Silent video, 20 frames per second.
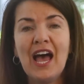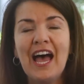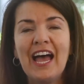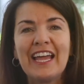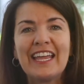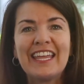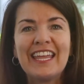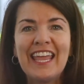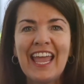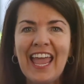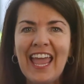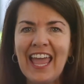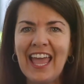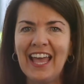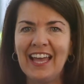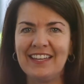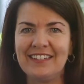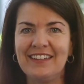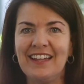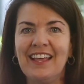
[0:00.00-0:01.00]

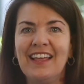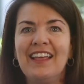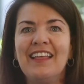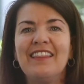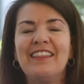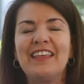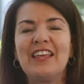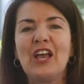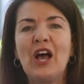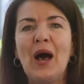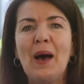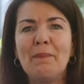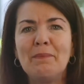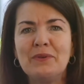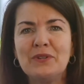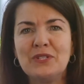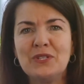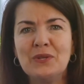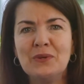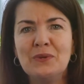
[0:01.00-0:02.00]
Again, the
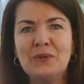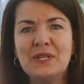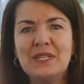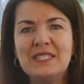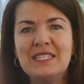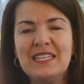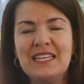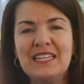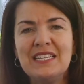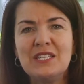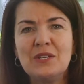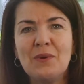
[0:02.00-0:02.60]
opportunity